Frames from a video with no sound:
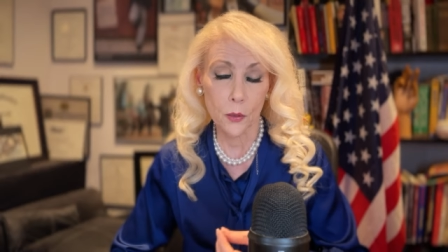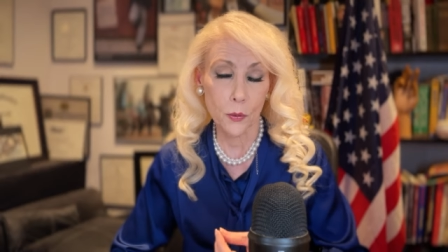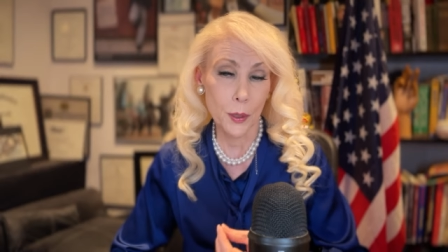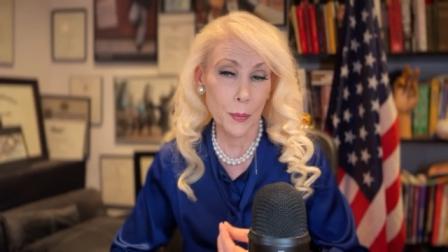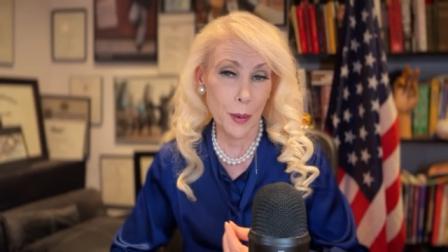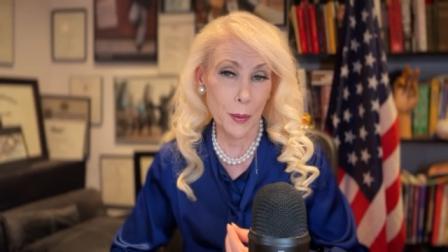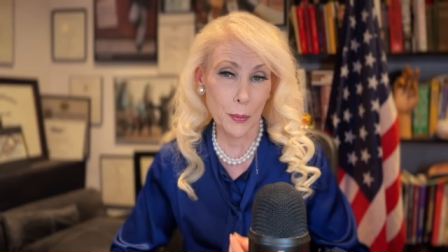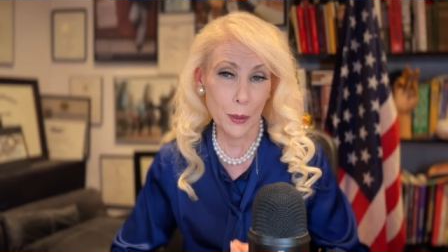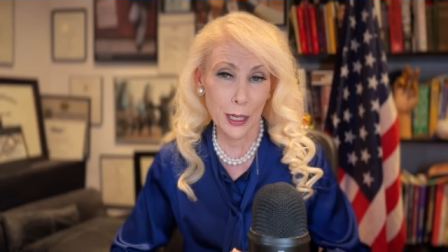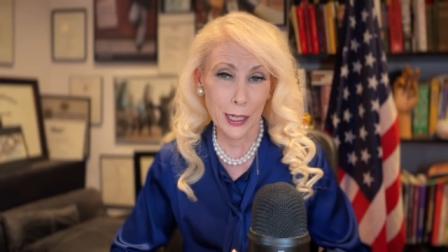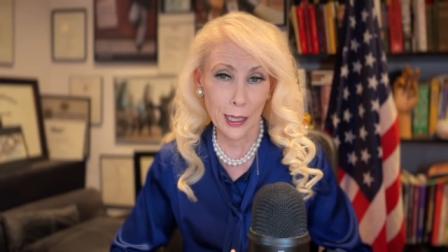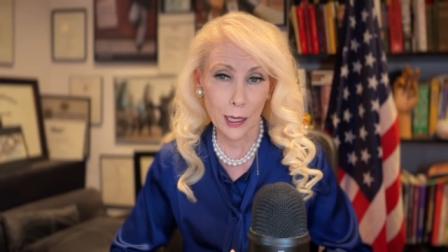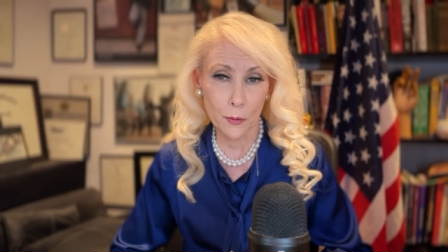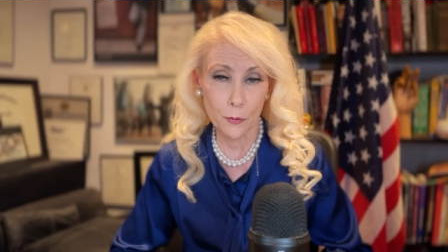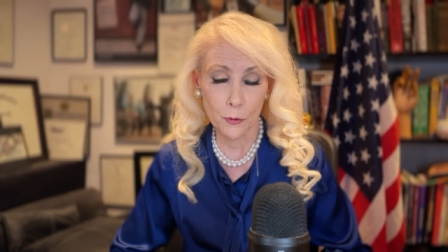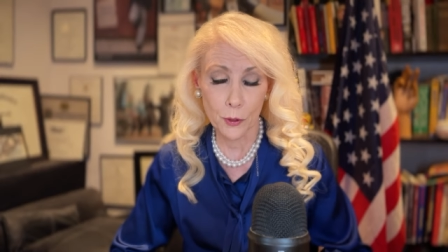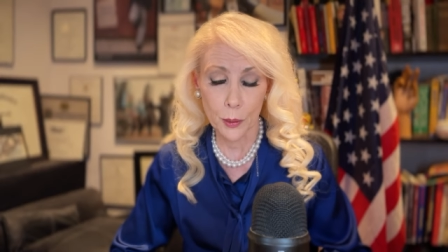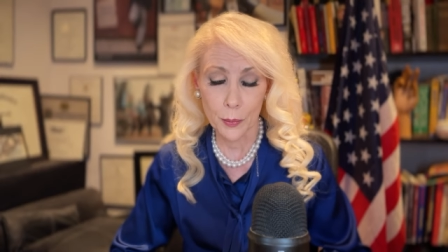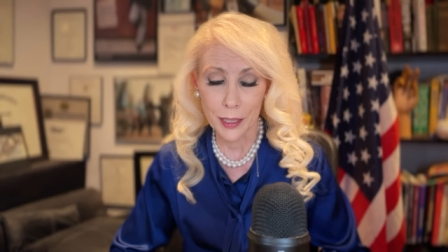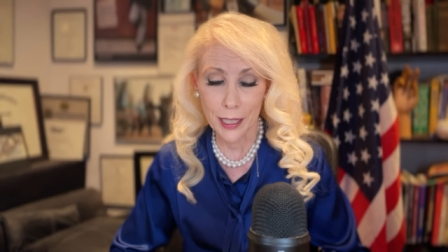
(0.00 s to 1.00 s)
Remember, I come
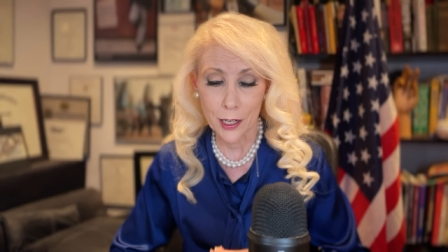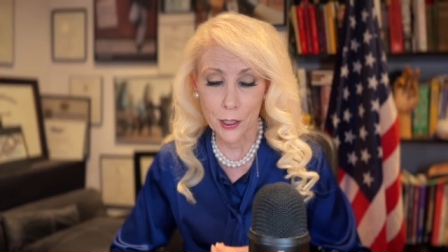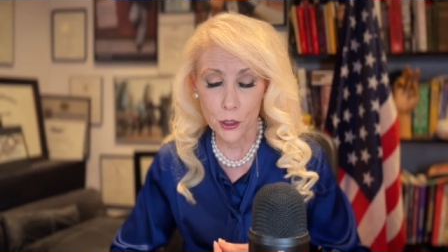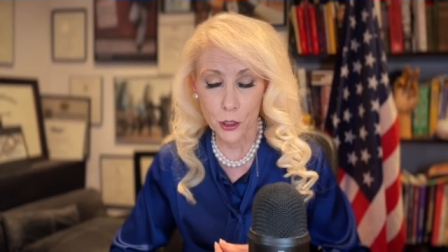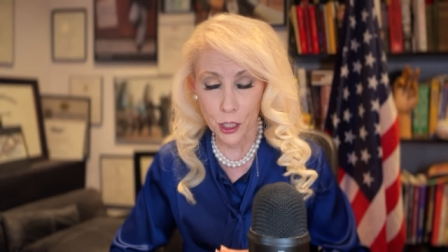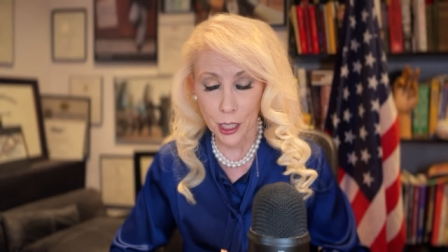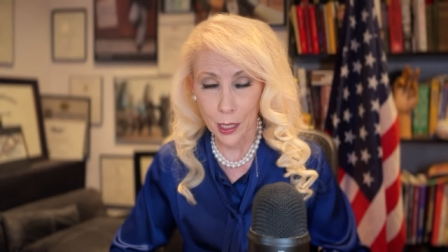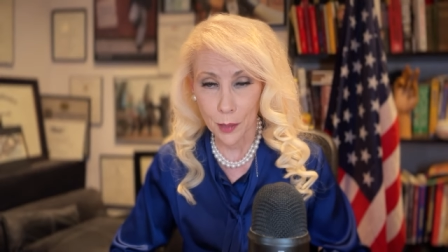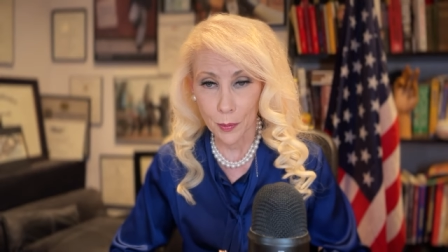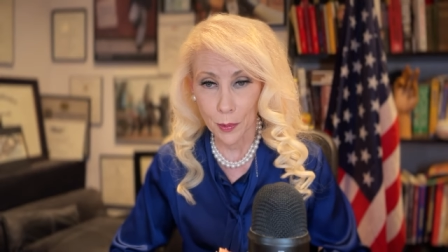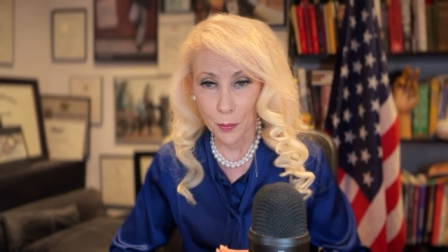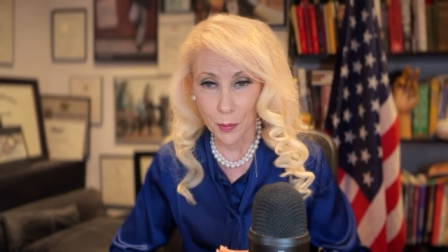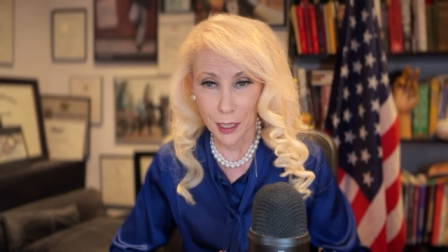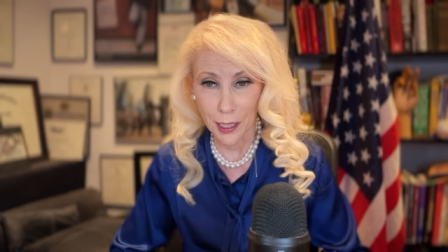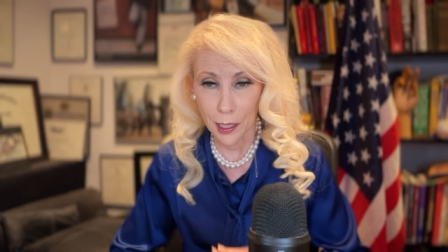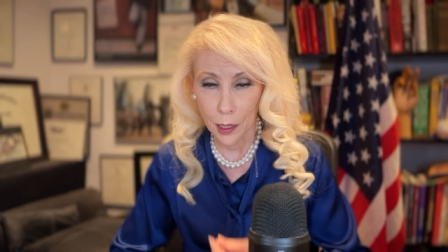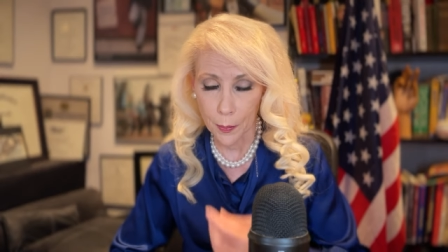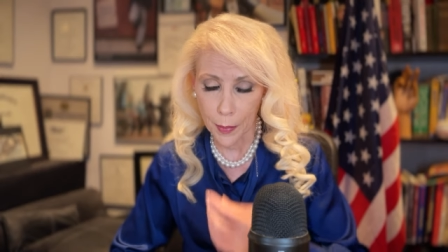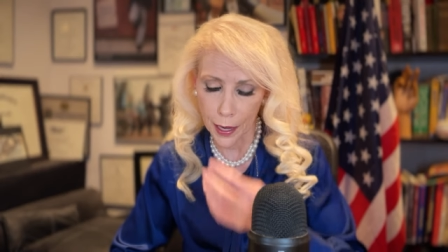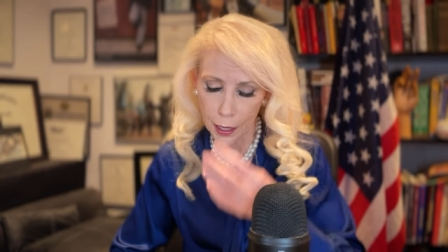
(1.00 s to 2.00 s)
from an entertainment
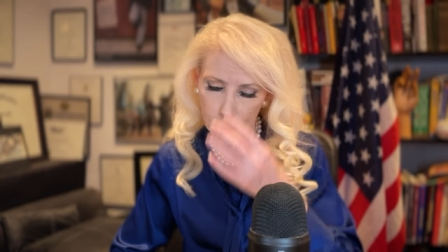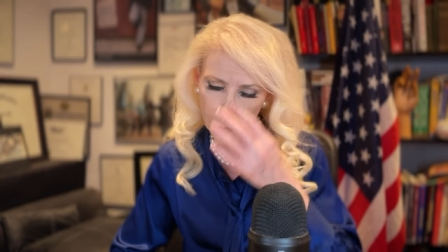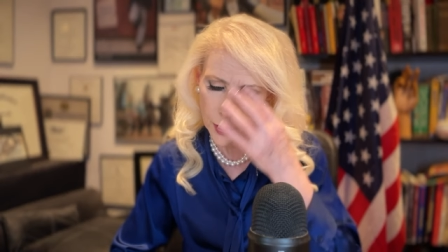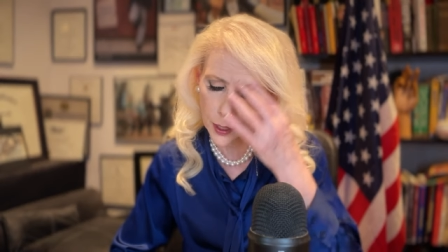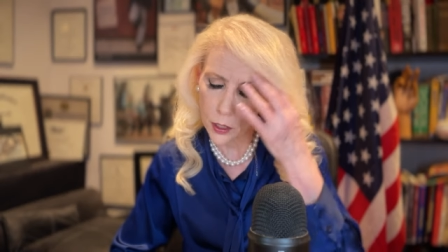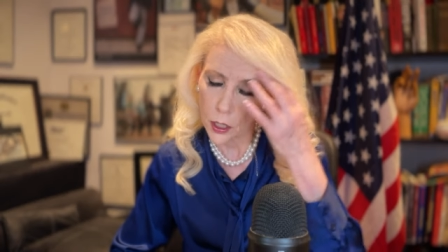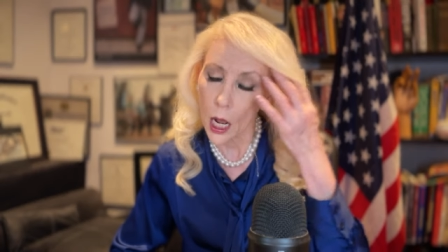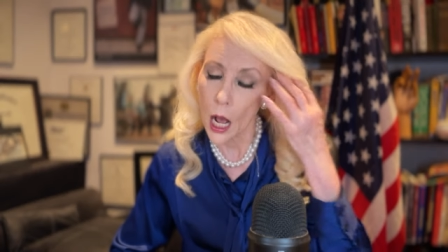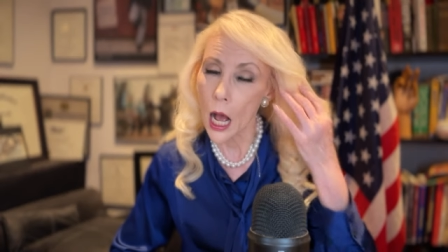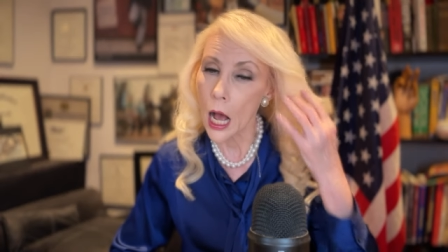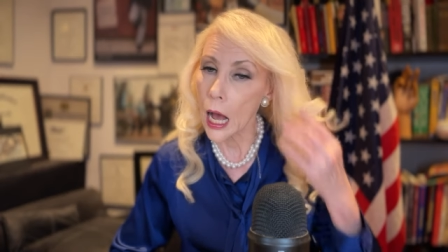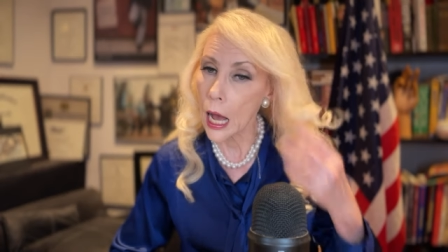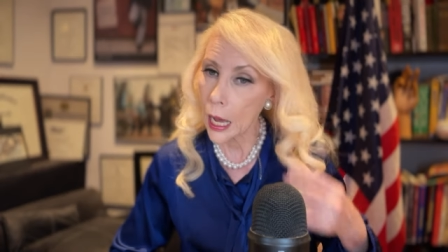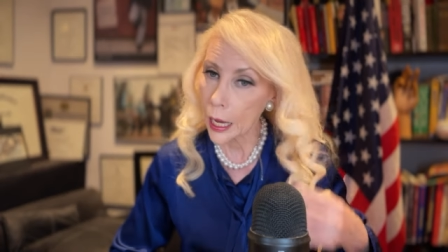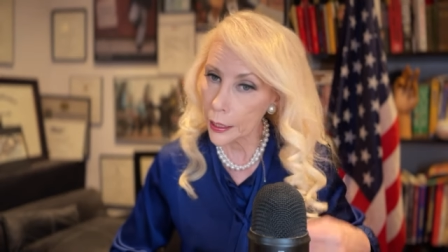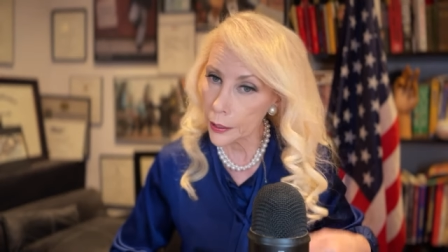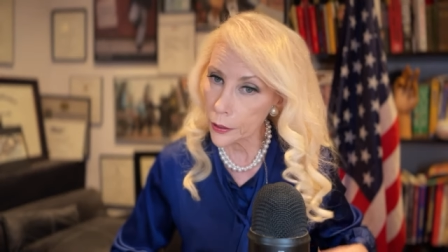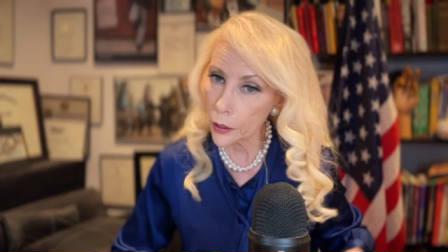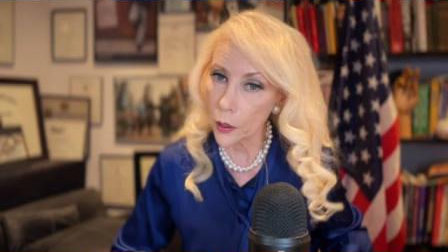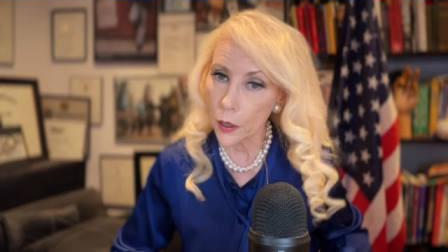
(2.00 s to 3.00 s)
media background.
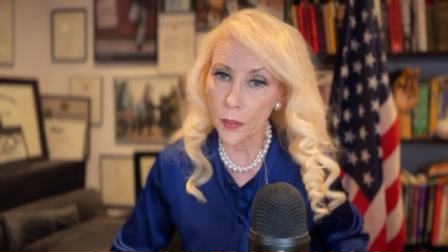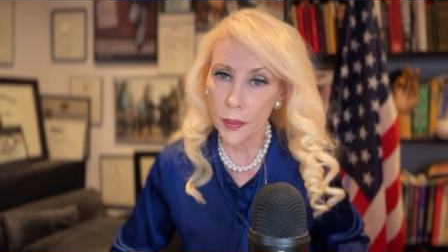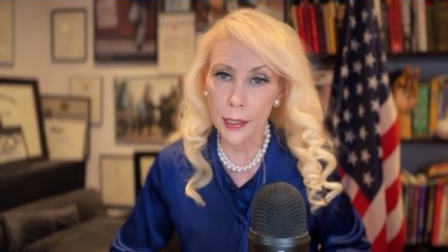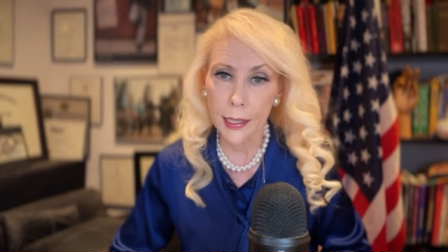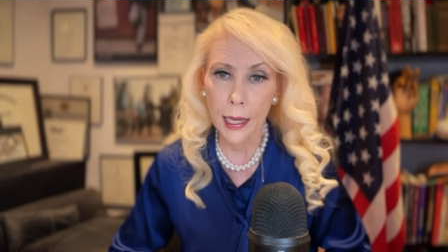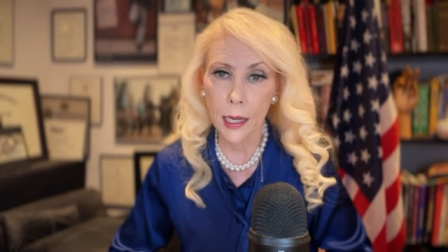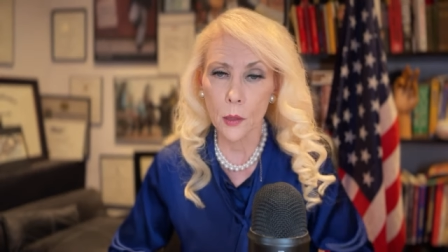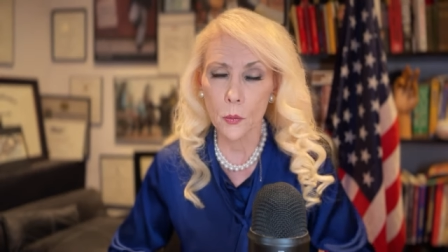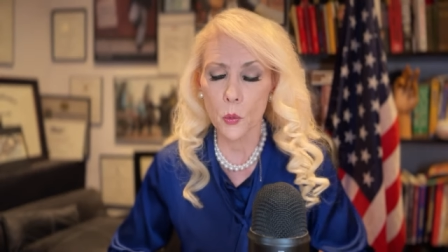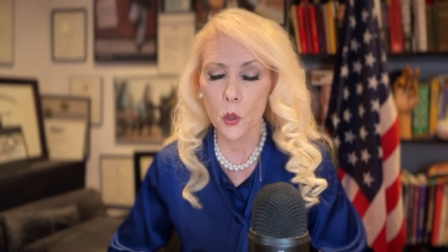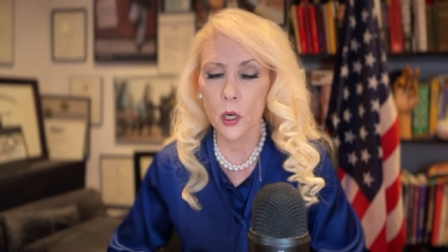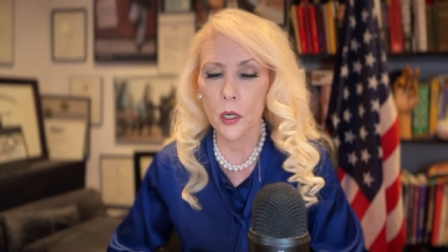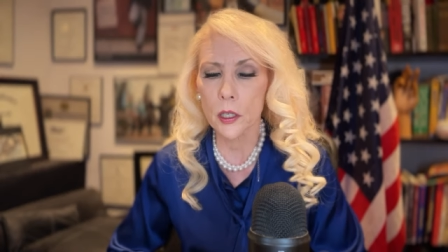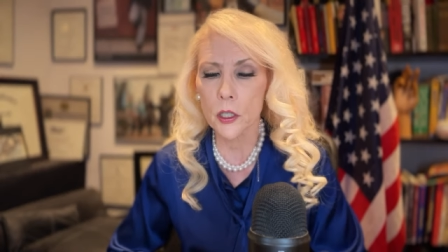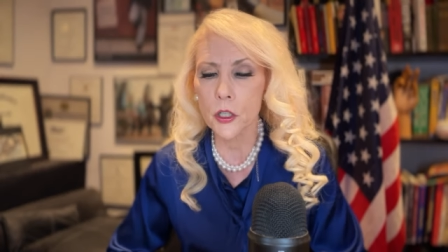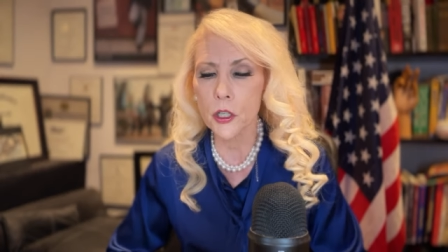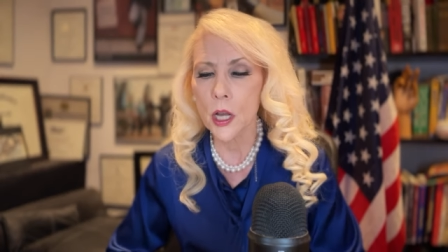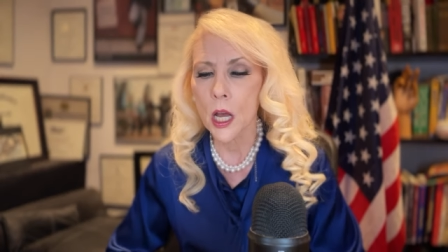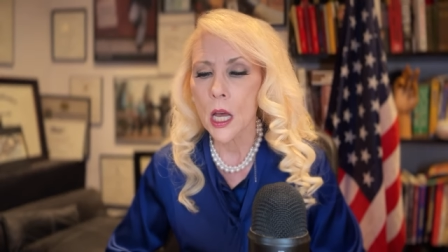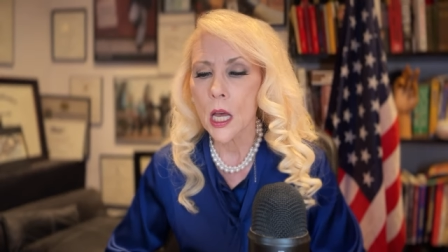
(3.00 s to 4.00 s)
I know how the game
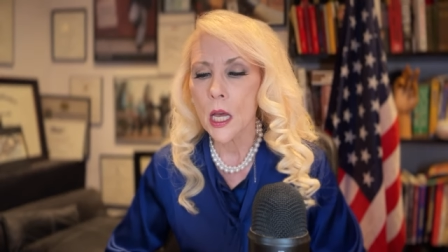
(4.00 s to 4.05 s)
works.